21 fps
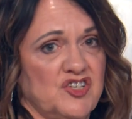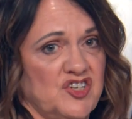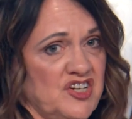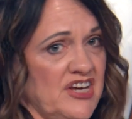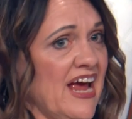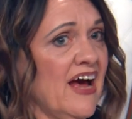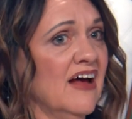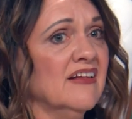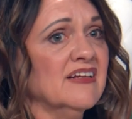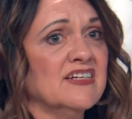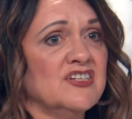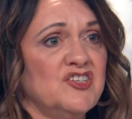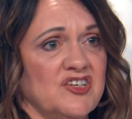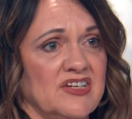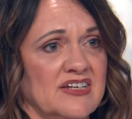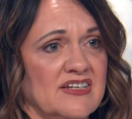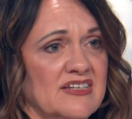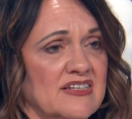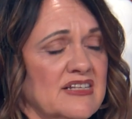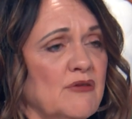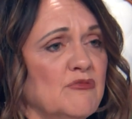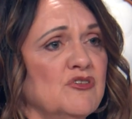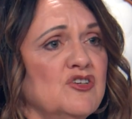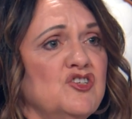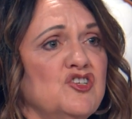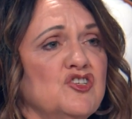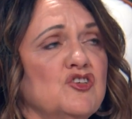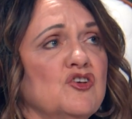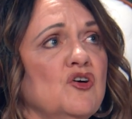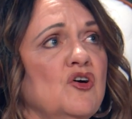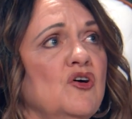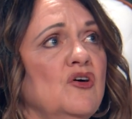challenges that were
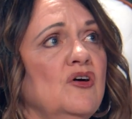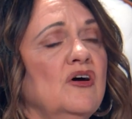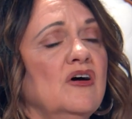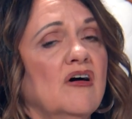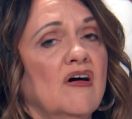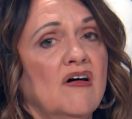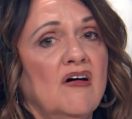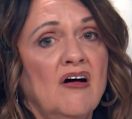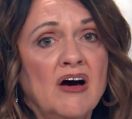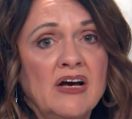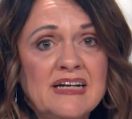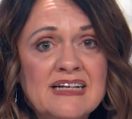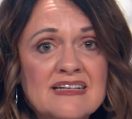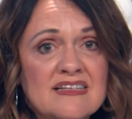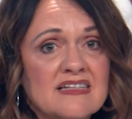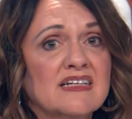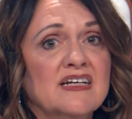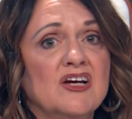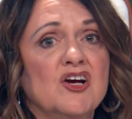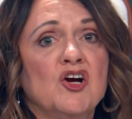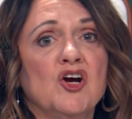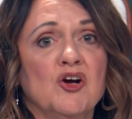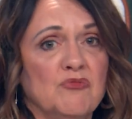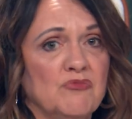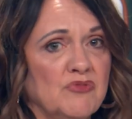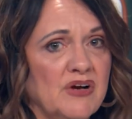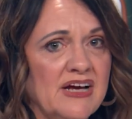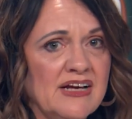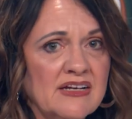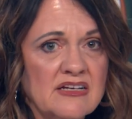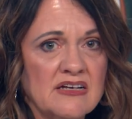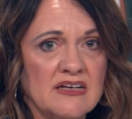just honestly
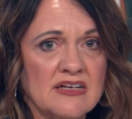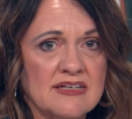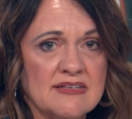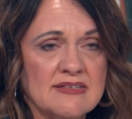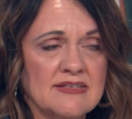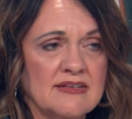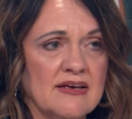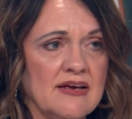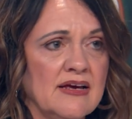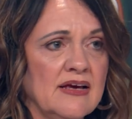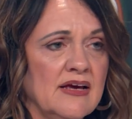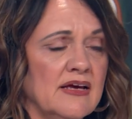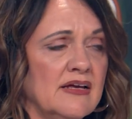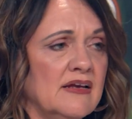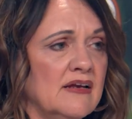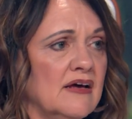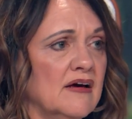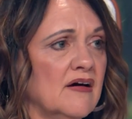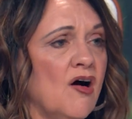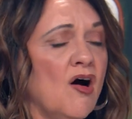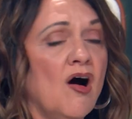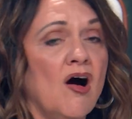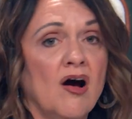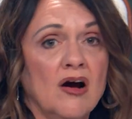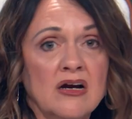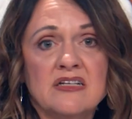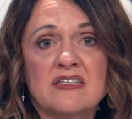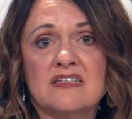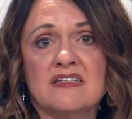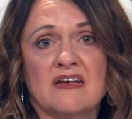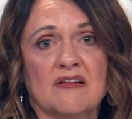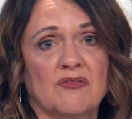horrendous and
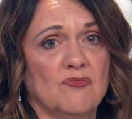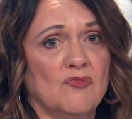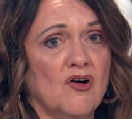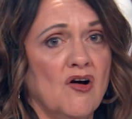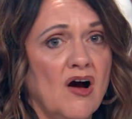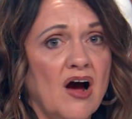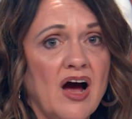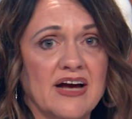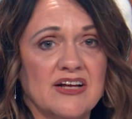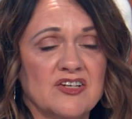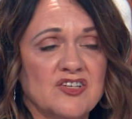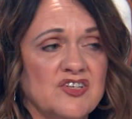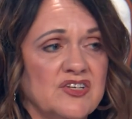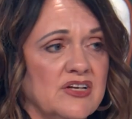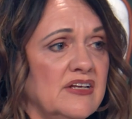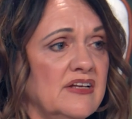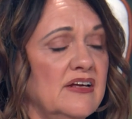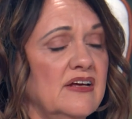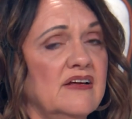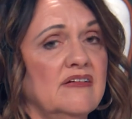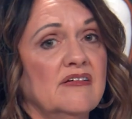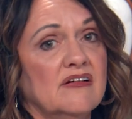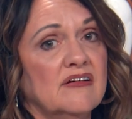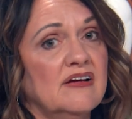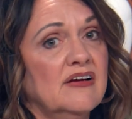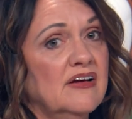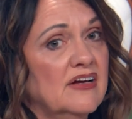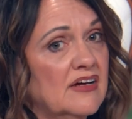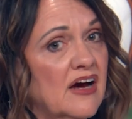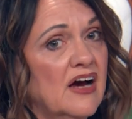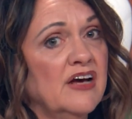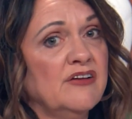hard to watch. And,
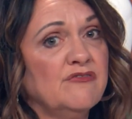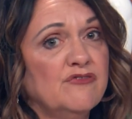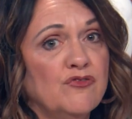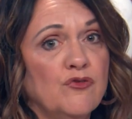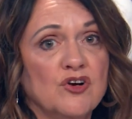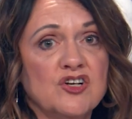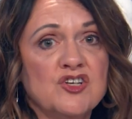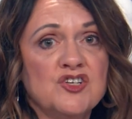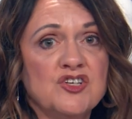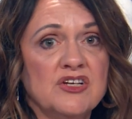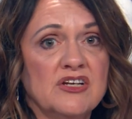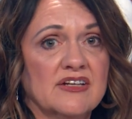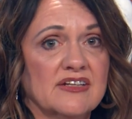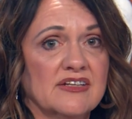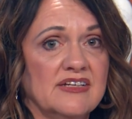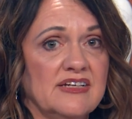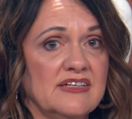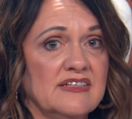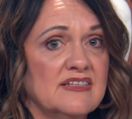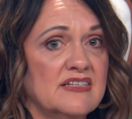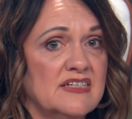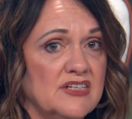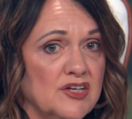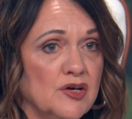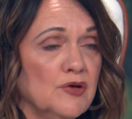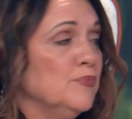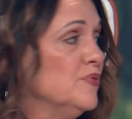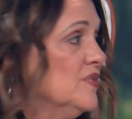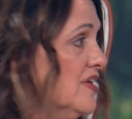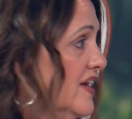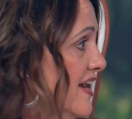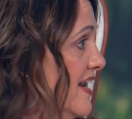unfortunately still
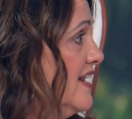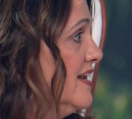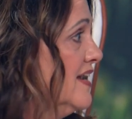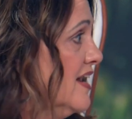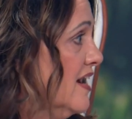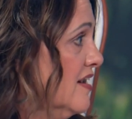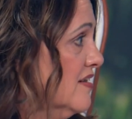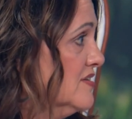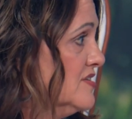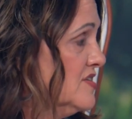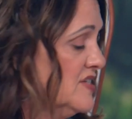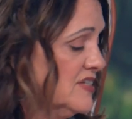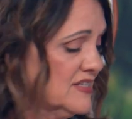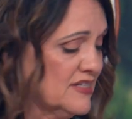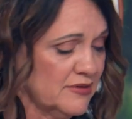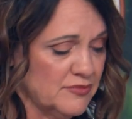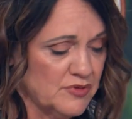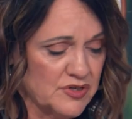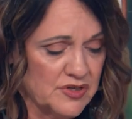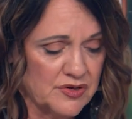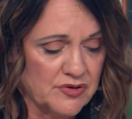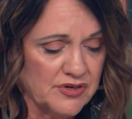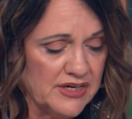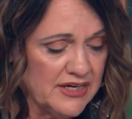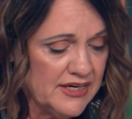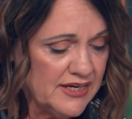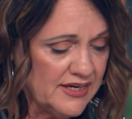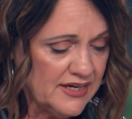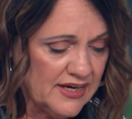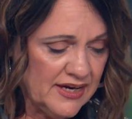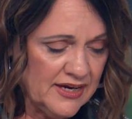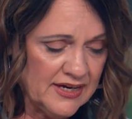playing out yep. to some degree.
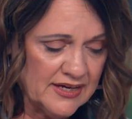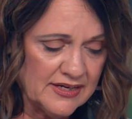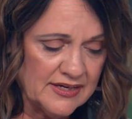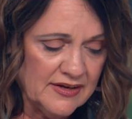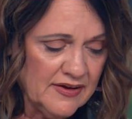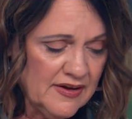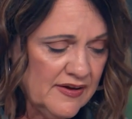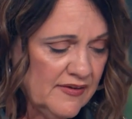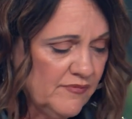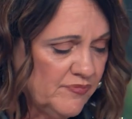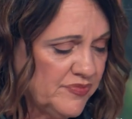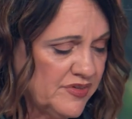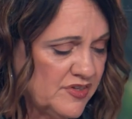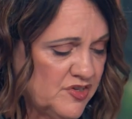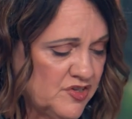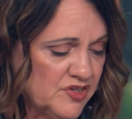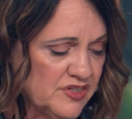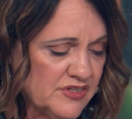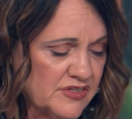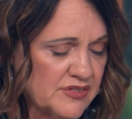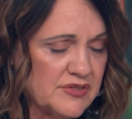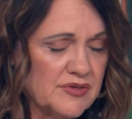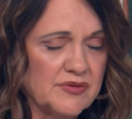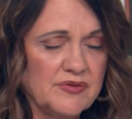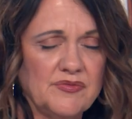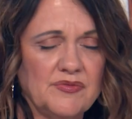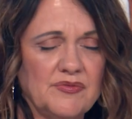Yep. And just